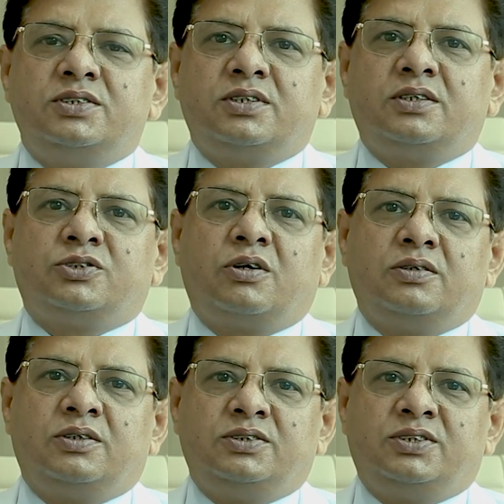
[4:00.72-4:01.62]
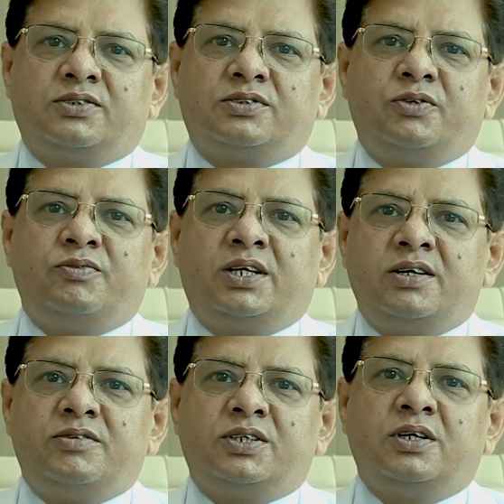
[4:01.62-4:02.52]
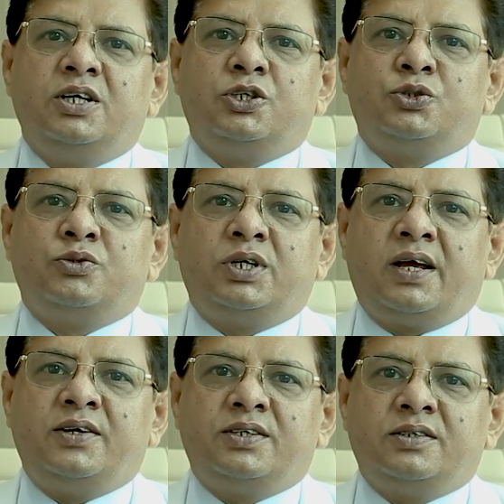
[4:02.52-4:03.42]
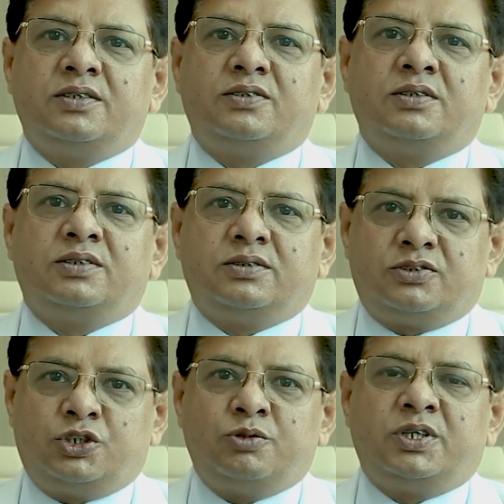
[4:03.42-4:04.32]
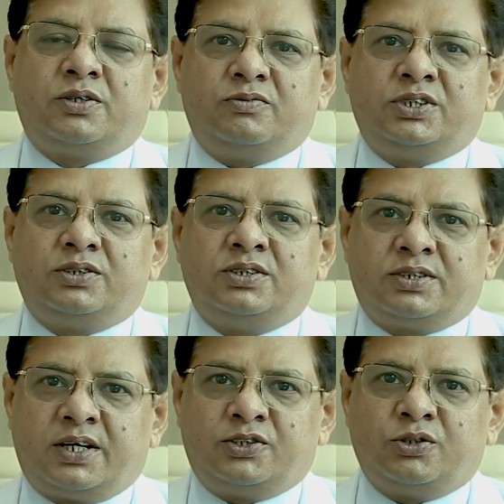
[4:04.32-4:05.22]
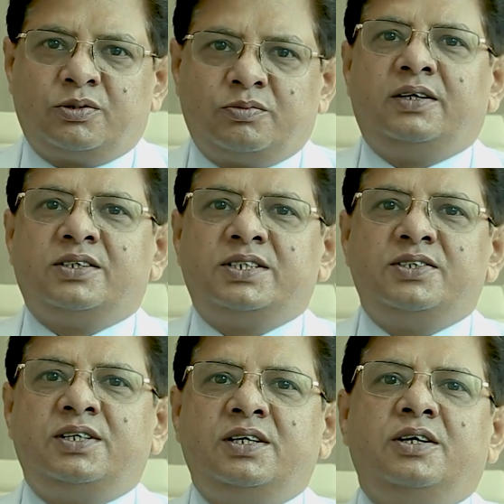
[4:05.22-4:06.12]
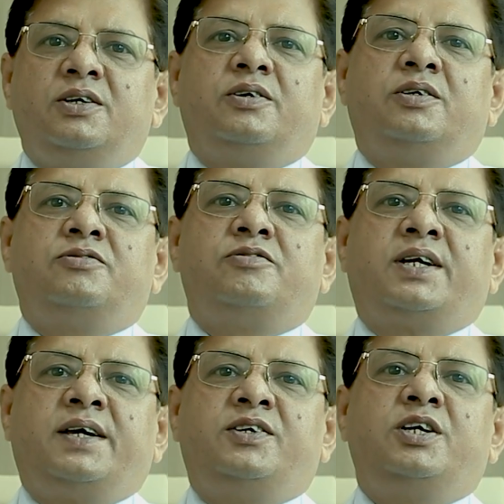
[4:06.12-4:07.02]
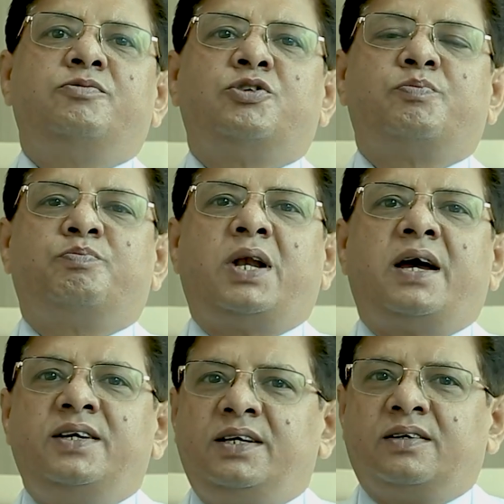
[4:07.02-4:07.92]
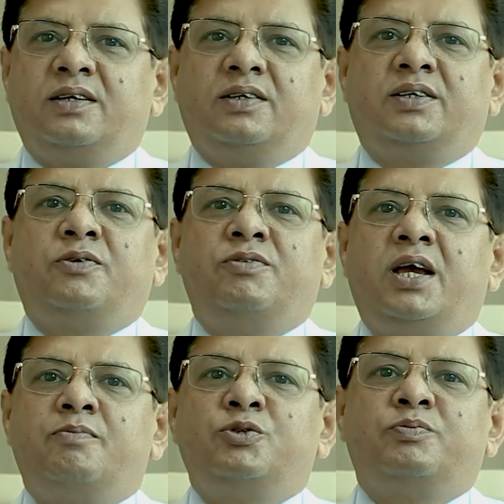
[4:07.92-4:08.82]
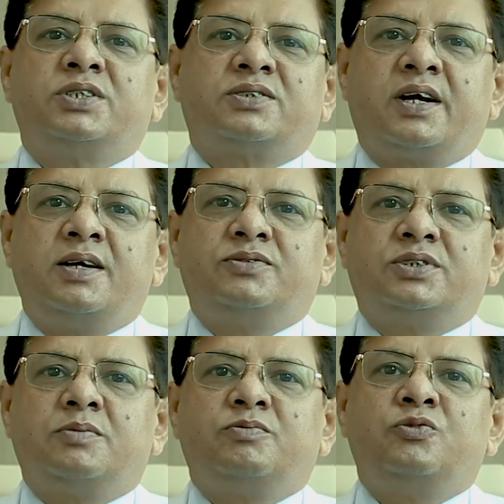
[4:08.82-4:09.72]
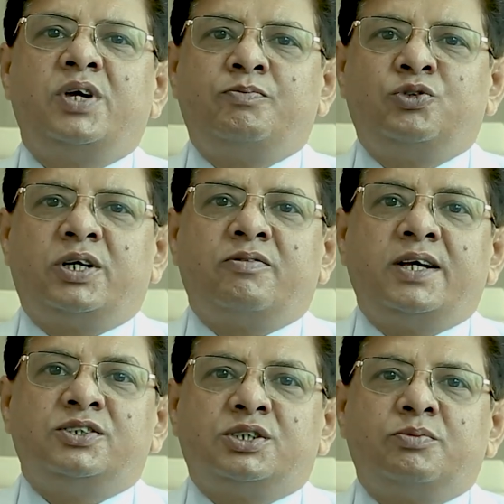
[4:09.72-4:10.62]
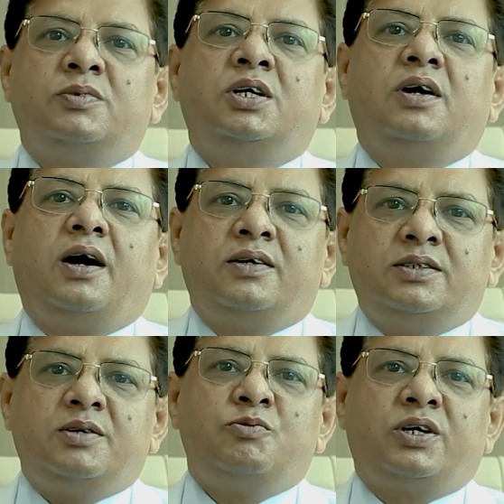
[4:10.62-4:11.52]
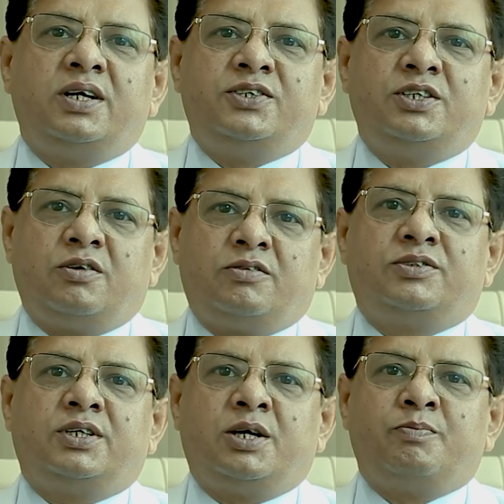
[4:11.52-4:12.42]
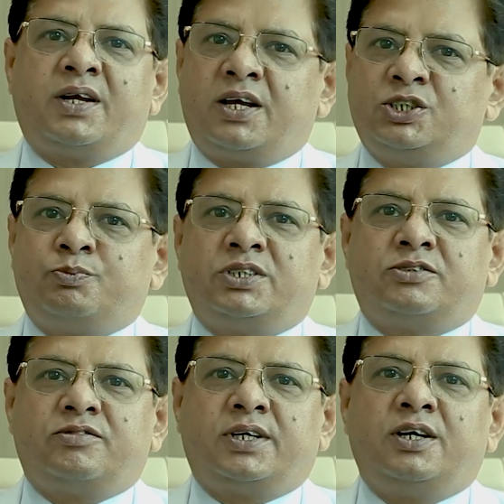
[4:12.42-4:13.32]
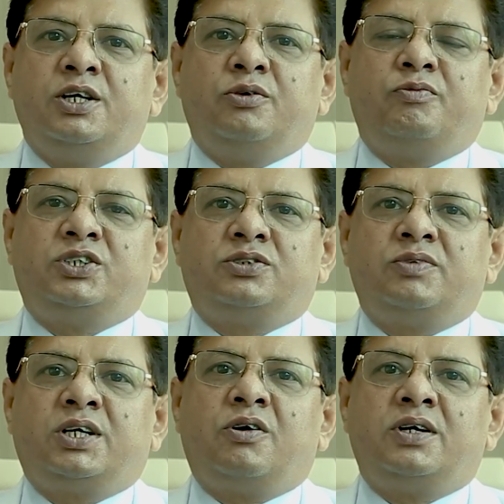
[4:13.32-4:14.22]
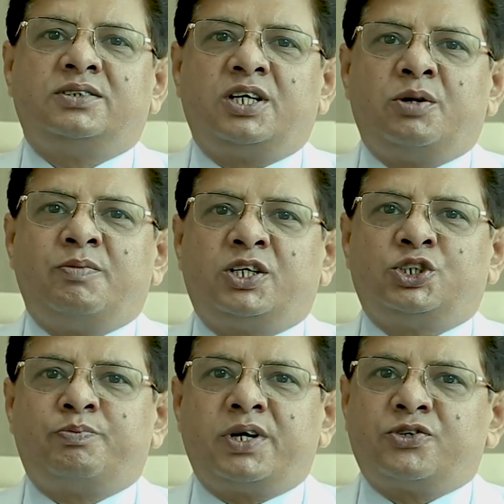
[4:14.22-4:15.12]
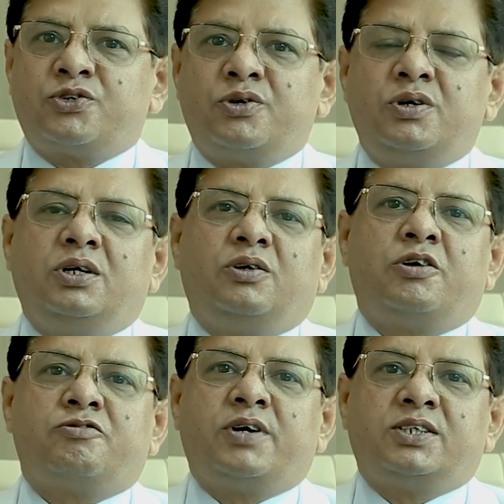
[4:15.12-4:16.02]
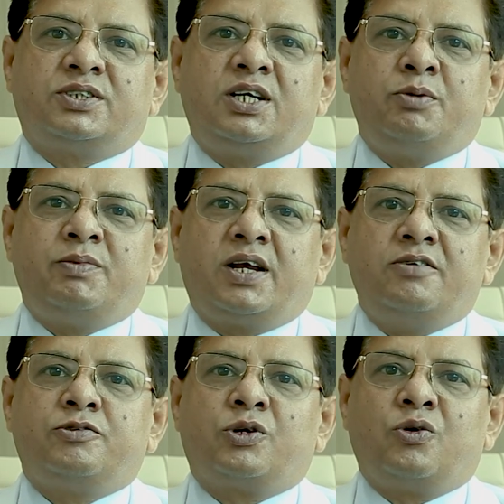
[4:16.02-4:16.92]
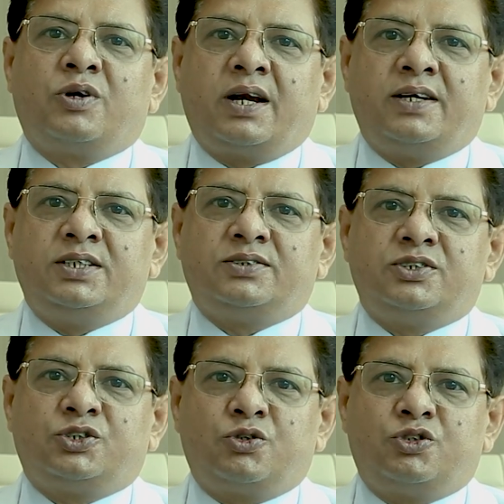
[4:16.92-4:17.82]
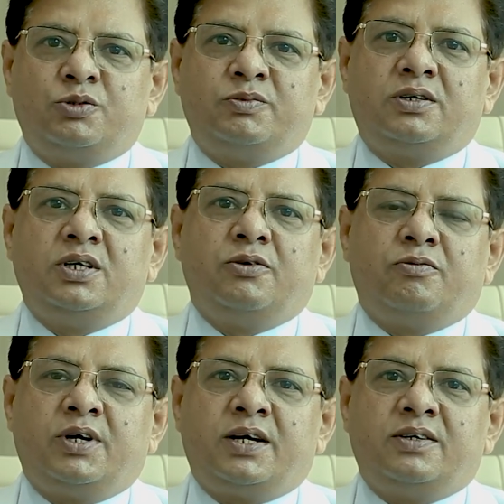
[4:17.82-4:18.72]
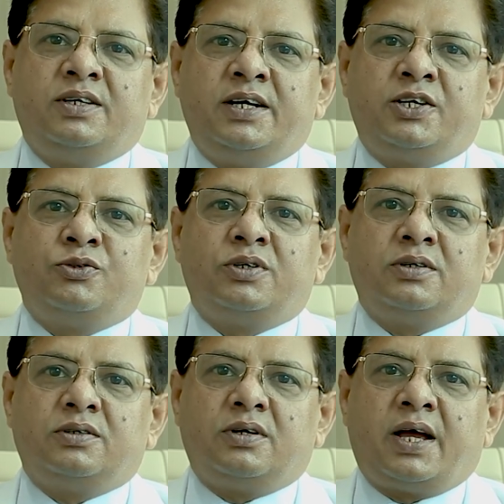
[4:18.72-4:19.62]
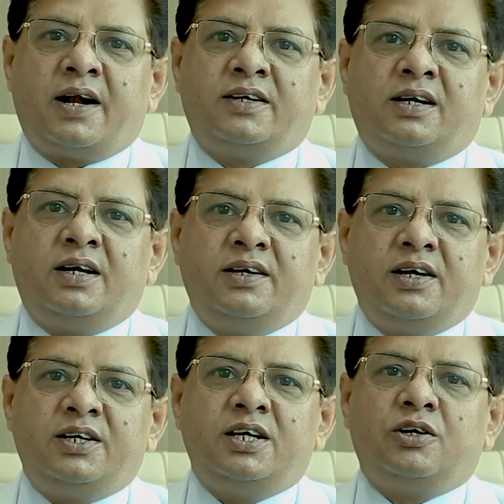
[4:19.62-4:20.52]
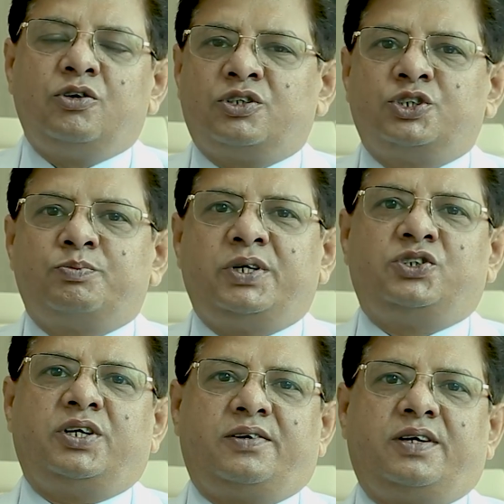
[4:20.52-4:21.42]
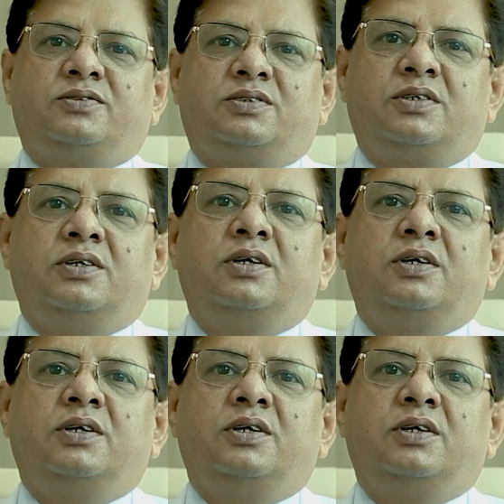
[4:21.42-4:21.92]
is a injection we give it to enlighten the tumor which inside your in the CT. If you are getting for planning, then we have to prescribe some, we have to advise some other modality of the MRI specific, which we called as a MR spectro or functional MRI for localizations of tumor where near to the hand and leg area or speech areas.